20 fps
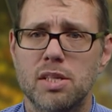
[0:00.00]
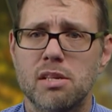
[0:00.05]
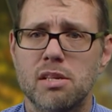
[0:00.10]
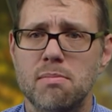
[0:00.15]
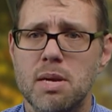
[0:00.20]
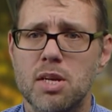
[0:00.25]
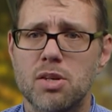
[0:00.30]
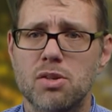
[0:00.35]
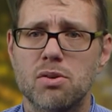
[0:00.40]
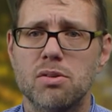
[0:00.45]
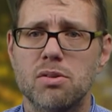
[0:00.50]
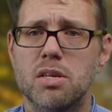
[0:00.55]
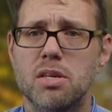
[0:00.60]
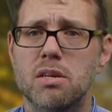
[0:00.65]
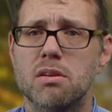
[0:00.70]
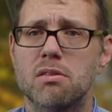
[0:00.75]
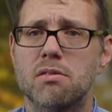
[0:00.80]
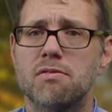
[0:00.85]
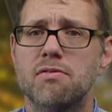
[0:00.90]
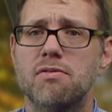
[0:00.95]
to make sure that
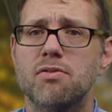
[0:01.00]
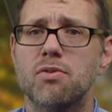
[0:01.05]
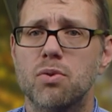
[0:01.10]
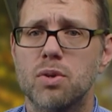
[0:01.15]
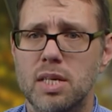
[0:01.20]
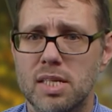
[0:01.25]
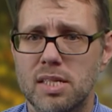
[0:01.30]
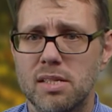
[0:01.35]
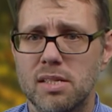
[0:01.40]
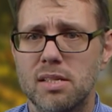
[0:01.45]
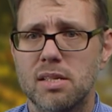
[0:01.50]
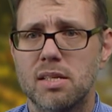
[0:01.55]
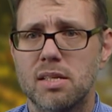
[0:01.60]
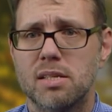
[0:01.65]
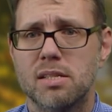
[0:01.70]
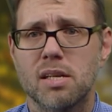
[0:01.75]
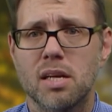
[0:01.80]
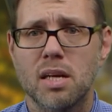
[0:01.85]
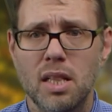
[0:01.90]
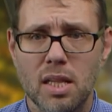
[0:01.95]
your voice
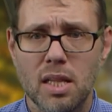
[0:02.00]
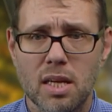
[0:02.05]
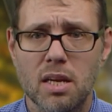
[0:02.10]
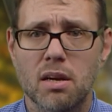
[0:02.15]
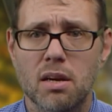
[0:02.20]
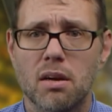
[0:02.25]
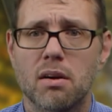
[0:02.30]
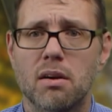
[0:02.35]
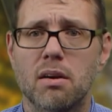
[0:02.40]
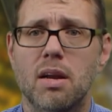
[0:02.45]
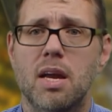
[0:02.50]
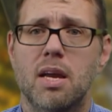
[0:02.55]
is clear